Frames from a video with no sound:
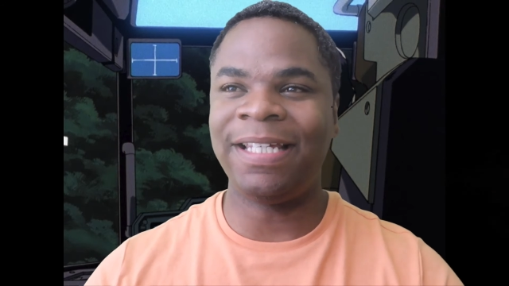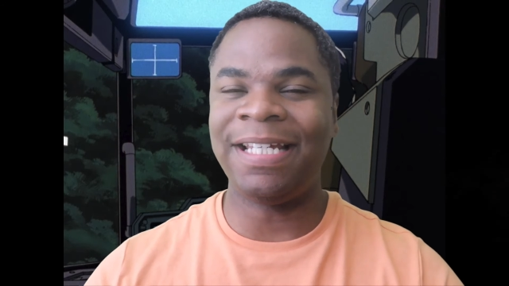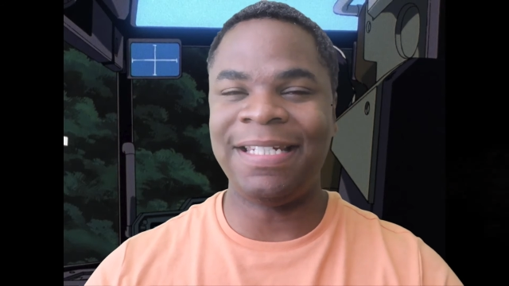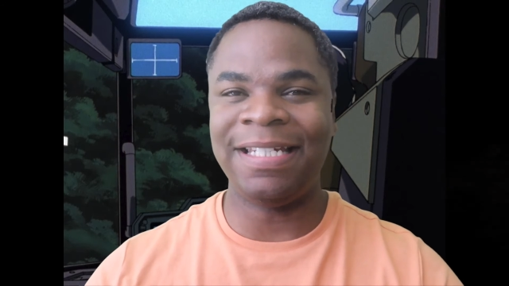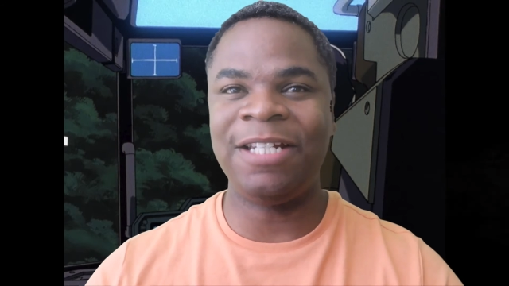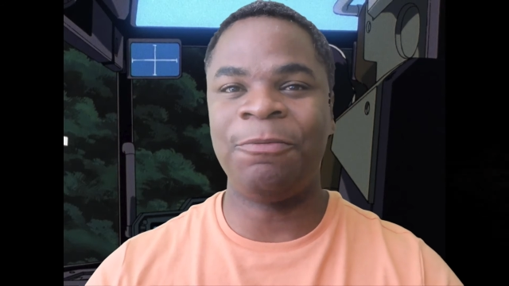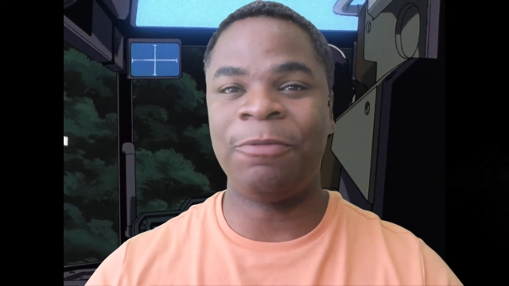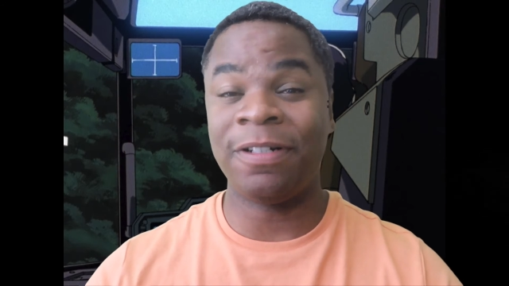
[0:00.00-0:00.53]
they
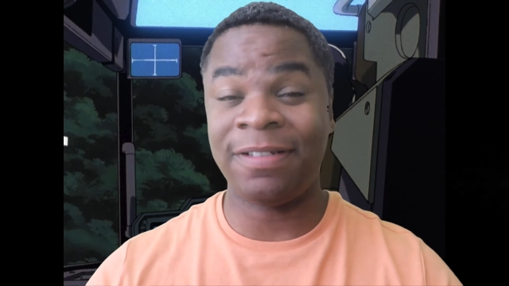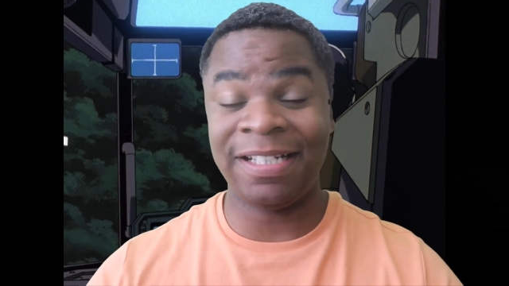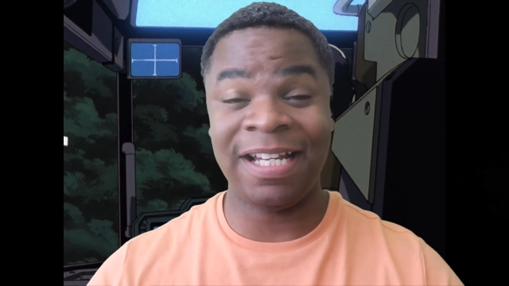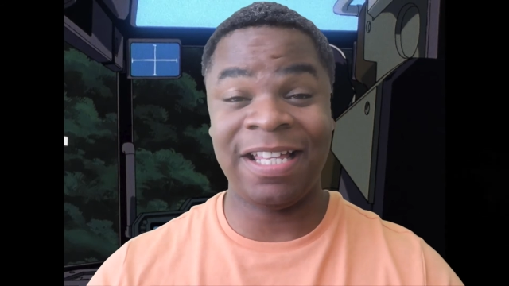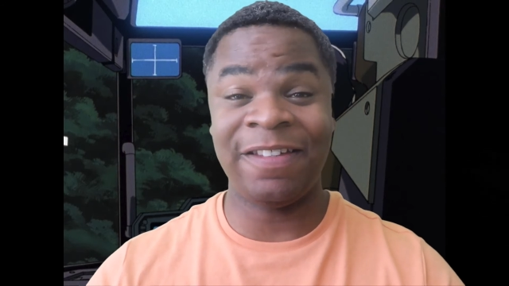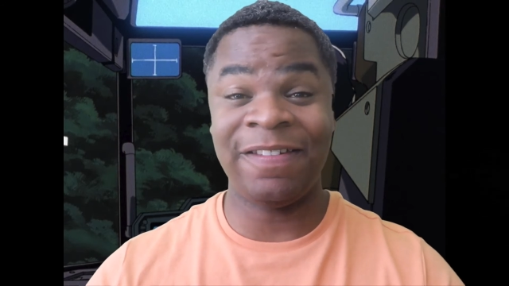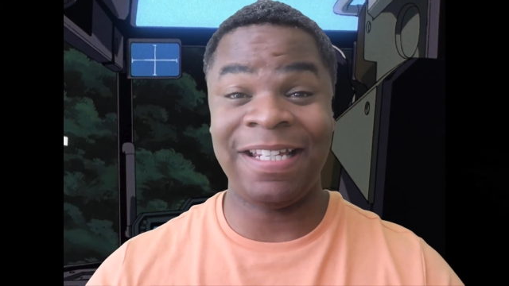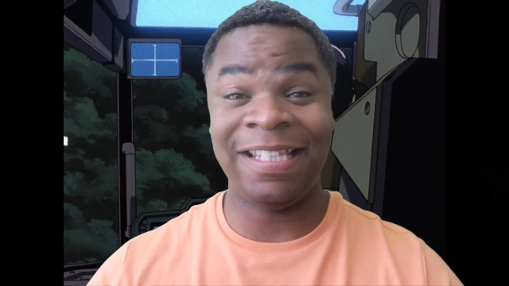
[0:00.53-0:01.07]
did work
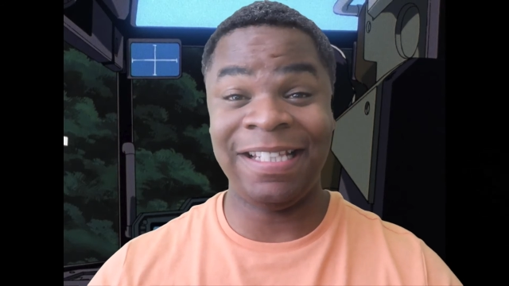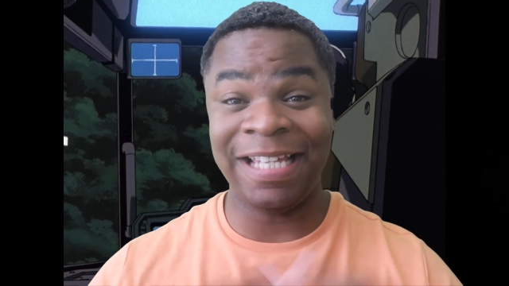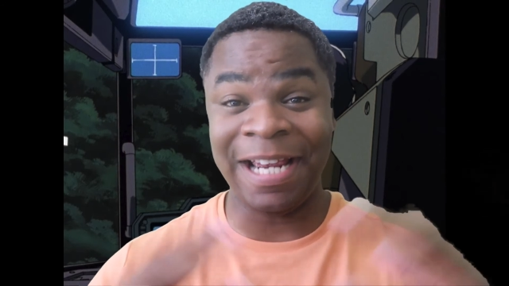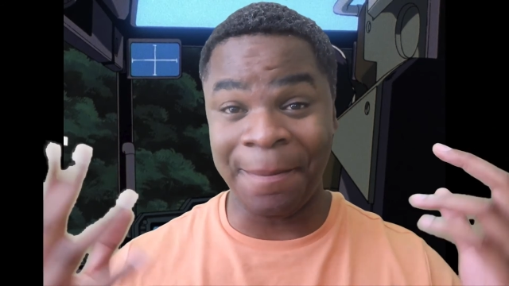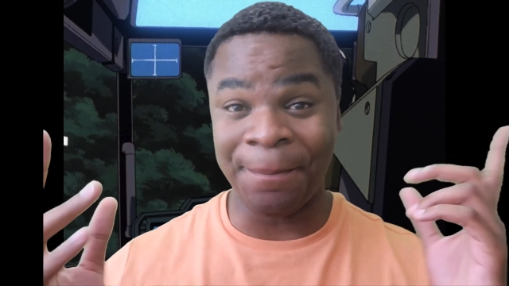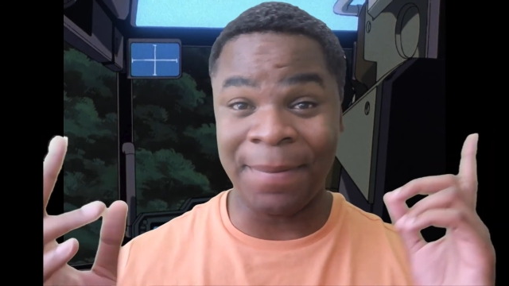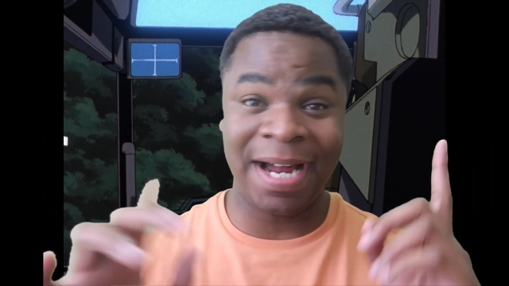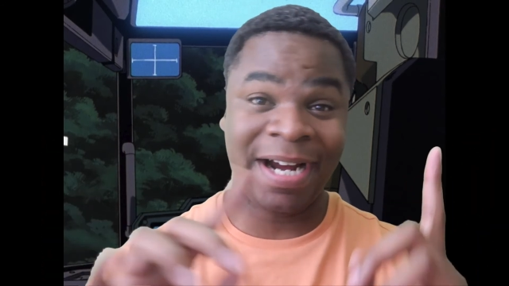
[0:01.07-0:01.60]
together and I think they
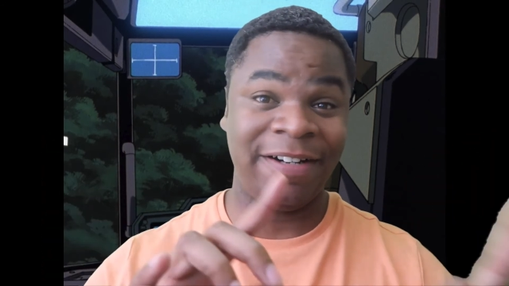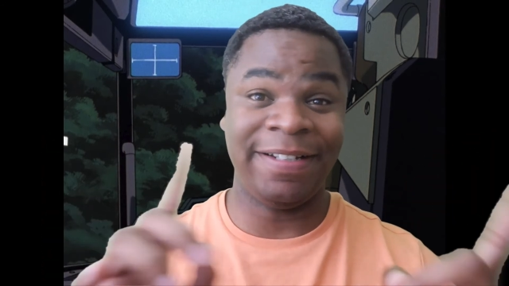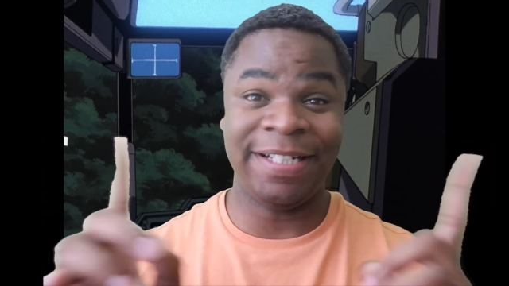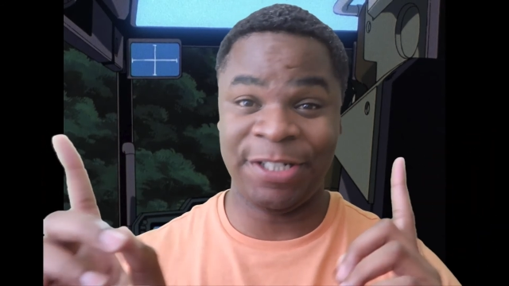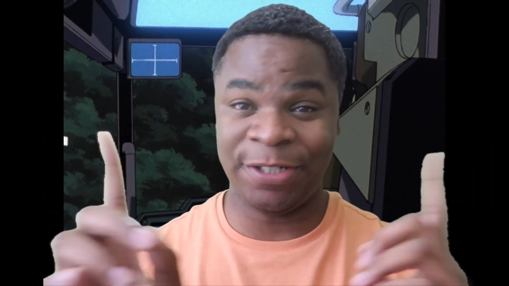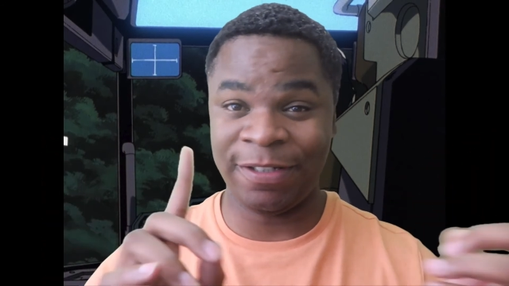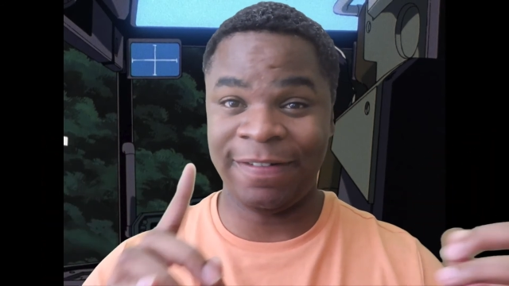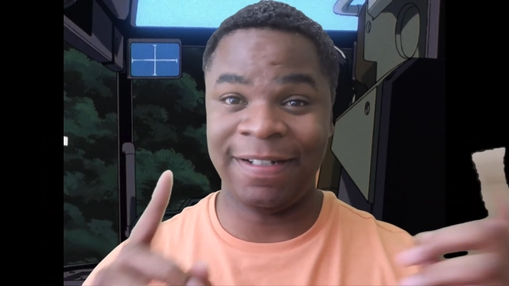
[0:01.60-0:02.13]
admire
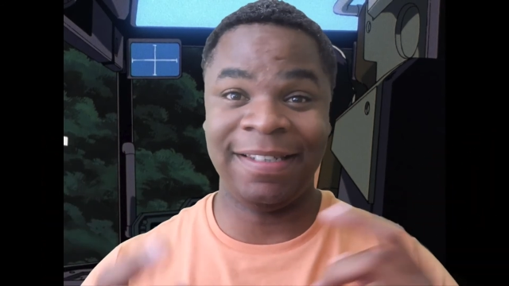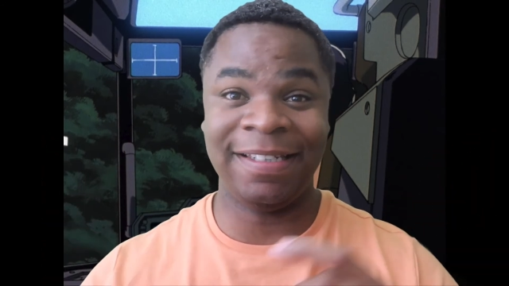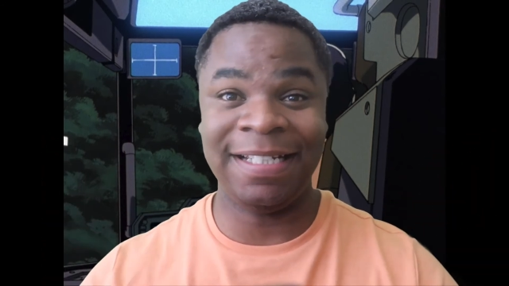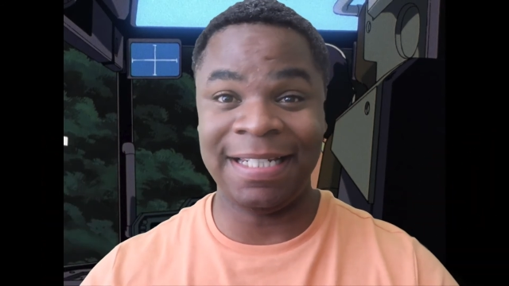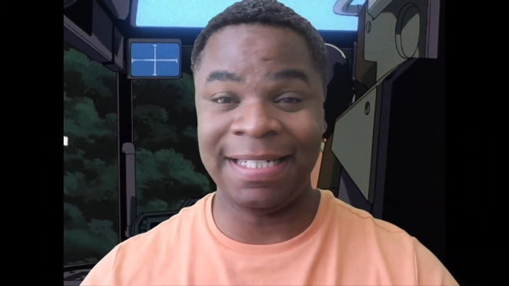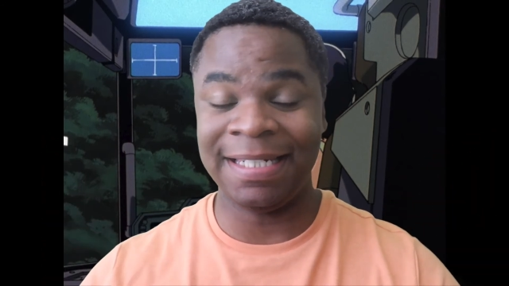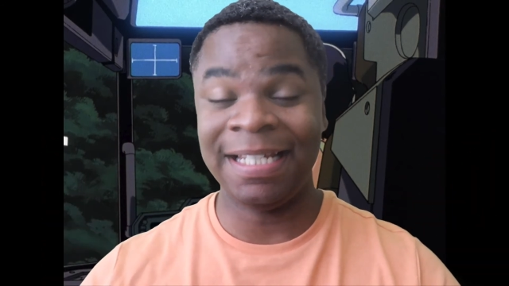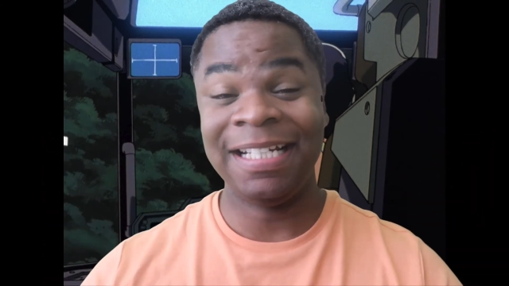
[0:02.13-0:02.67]
each other at
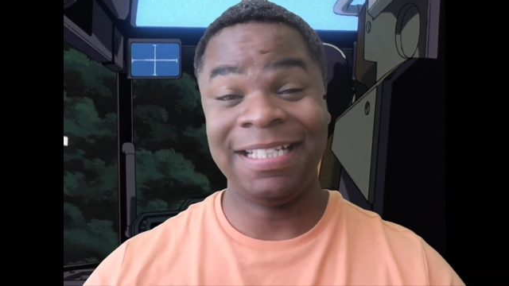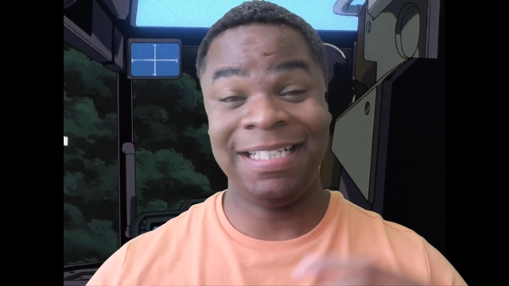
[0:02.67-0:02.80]
least.